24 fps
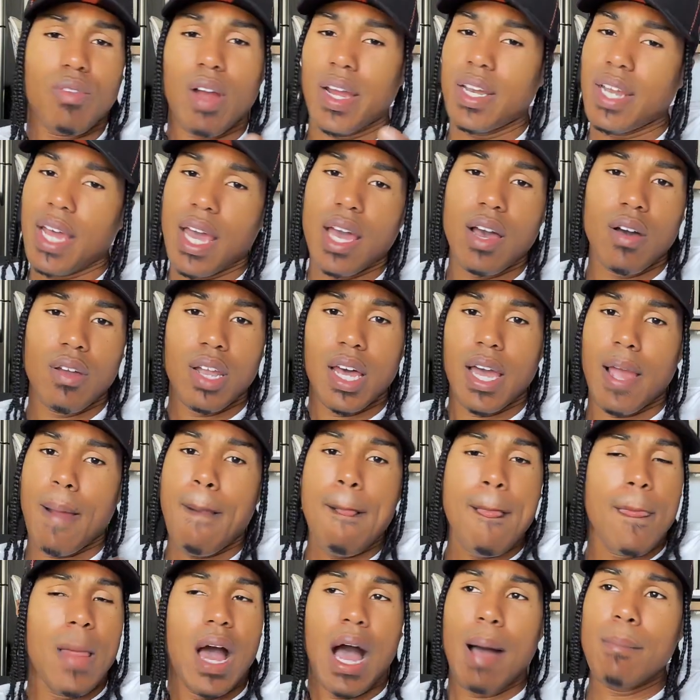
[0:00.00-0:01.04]
We could do this shit
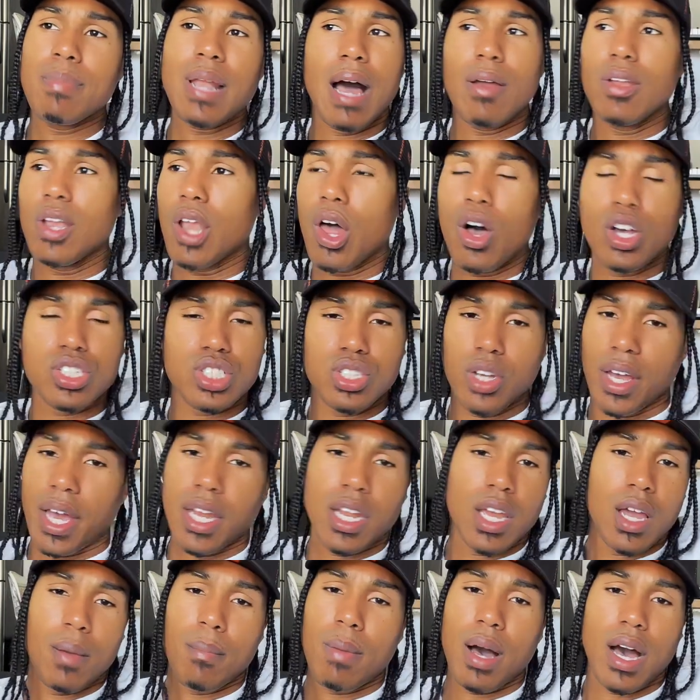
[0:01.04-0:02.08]
right now. Like, I'm
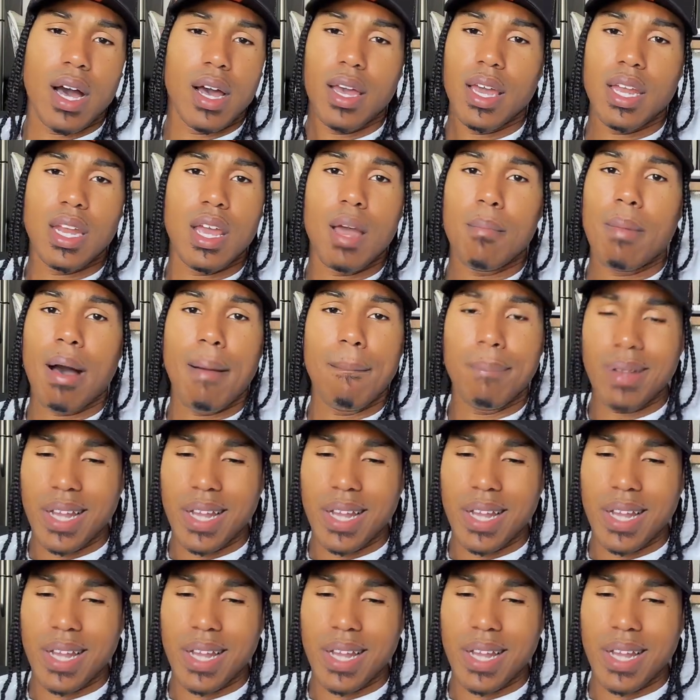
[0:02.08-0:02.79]
not lost on any of